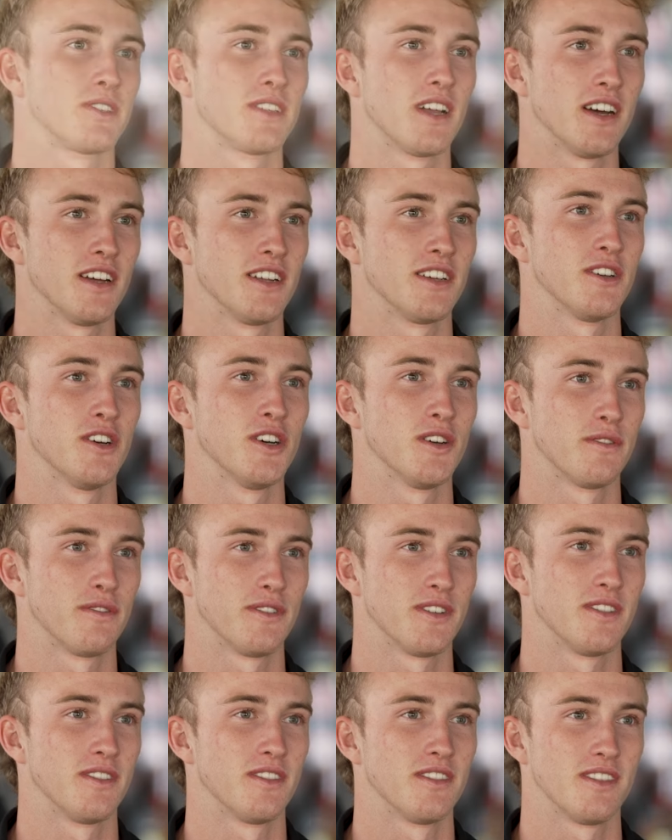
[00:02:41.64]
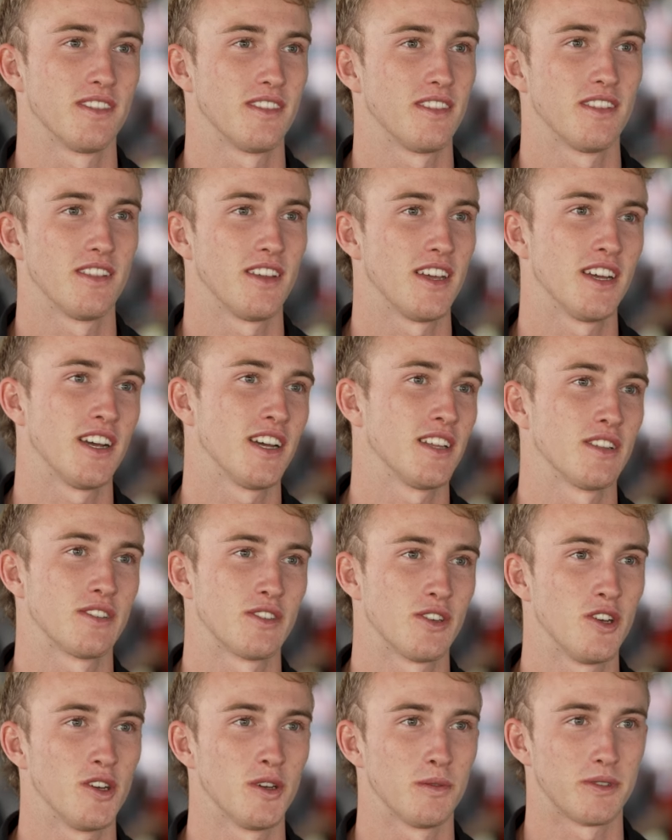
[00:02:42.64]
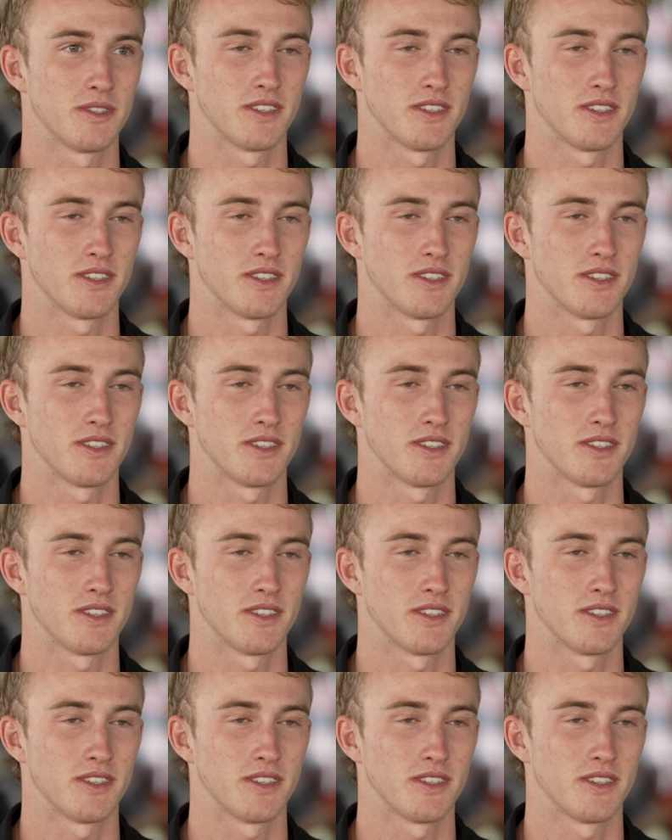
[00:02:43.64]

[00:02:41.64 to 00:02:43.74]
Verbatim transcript: starting off and they're at the top.